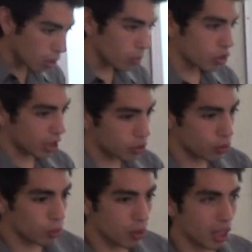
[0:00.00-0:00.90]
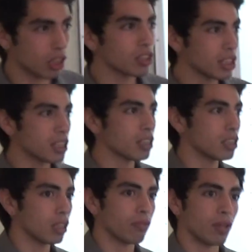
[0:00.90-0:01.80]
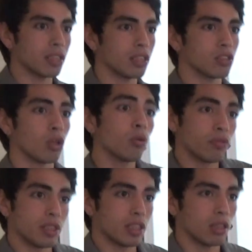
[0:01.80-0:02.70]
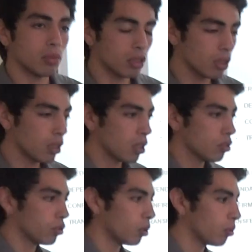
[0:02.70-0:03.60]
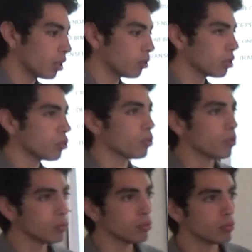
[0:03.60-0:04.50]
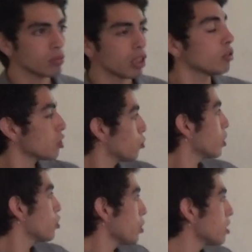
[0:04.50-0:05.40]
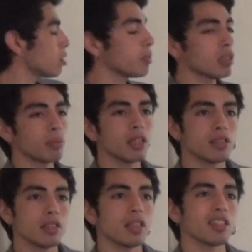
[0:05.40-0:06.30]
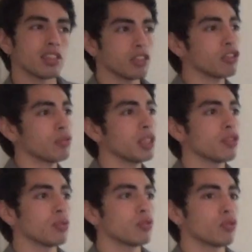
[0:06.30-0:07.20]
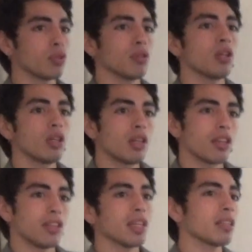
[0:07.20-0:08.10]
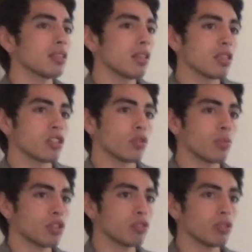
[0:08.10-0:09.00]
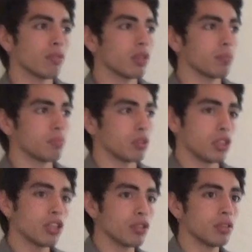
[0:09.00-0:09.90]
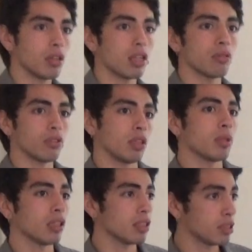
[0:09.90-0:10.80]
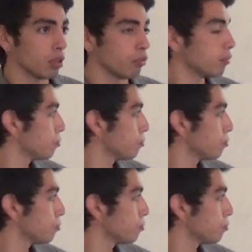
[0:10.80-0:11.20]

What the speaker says: which has to do with the consistency of findings over time. So in order to address dependability, it is necessary to draw thick descriptions of the procedure and the phenomenon itself.